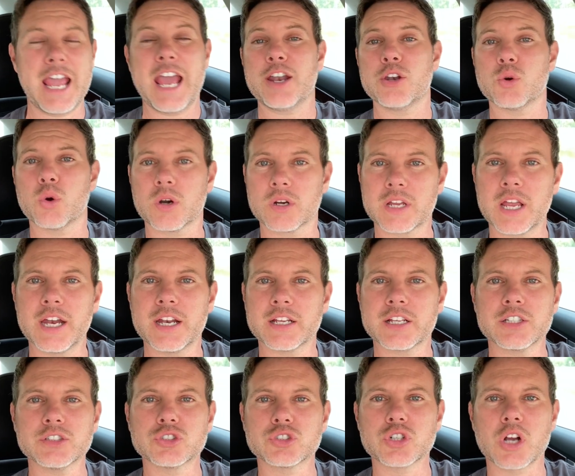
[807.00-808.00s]
or get a
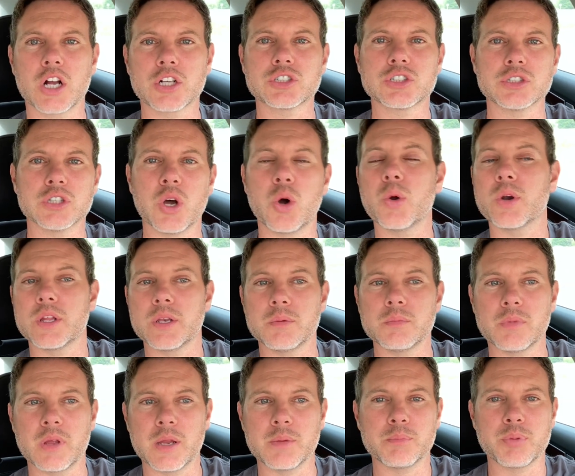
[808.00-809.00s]
construction loan
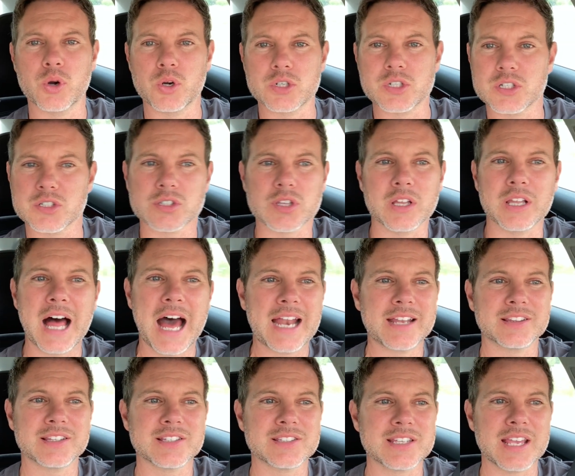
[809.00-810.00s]
and purchase the lot
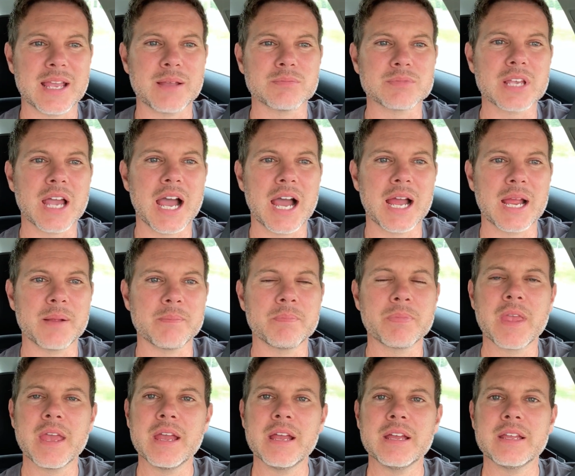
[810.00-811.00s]
at the same
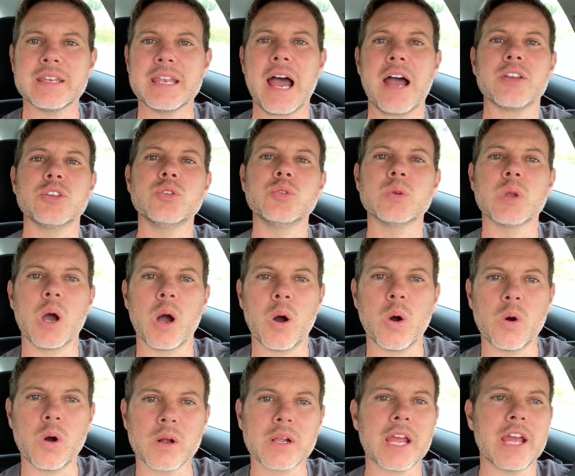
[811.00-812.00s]
time, now
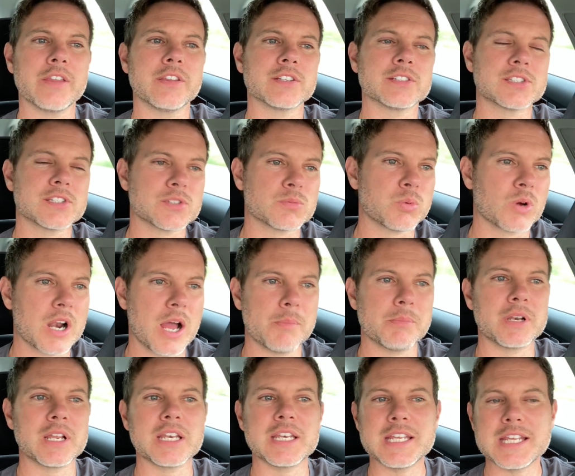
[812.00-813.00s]
okay, this is what I'm
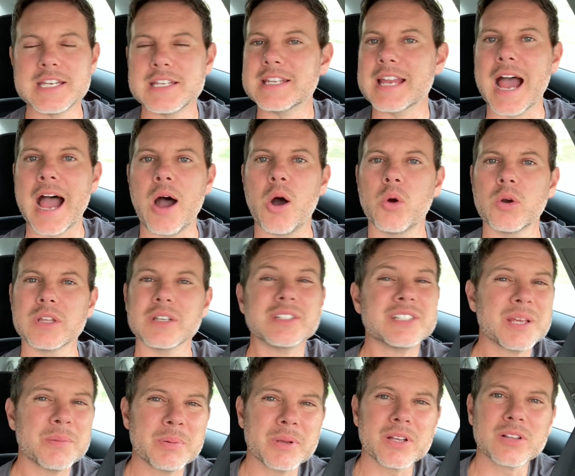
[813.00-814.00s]
going to need down, and
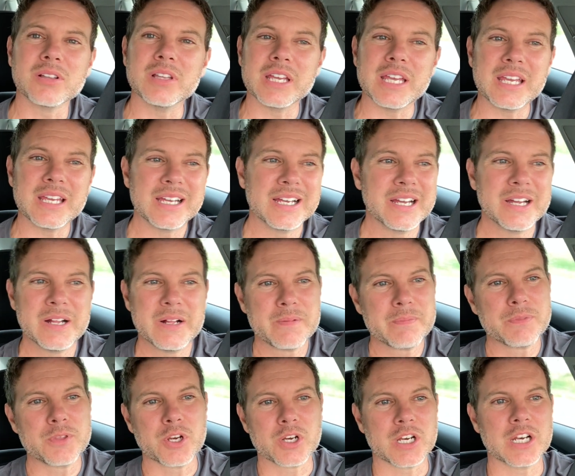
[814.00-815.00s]
typically
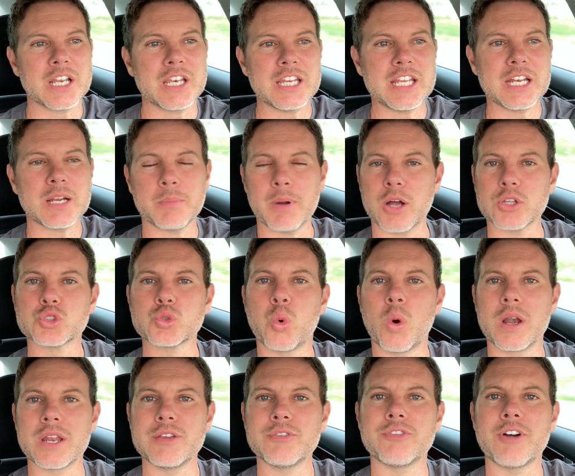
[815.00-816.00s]
you're going to need about
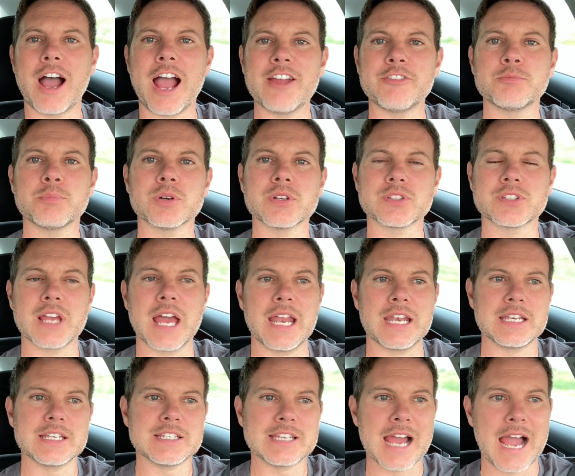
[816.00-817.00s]

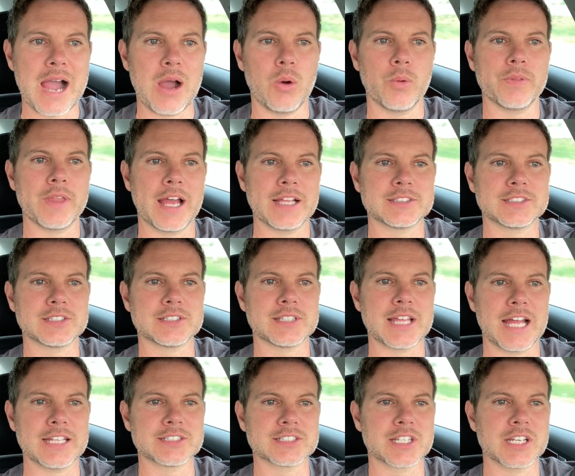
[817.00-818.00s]
25% down.
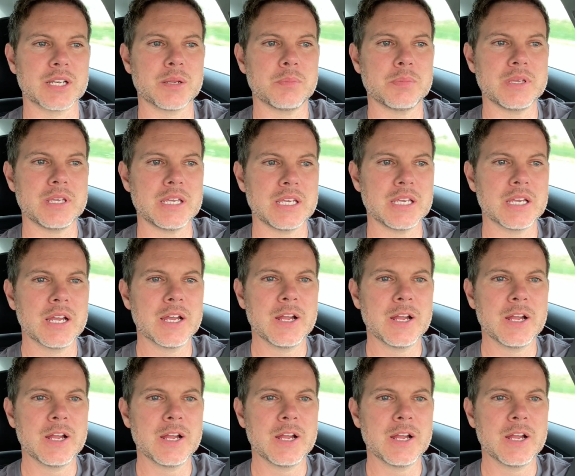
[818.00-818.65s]
That's going to be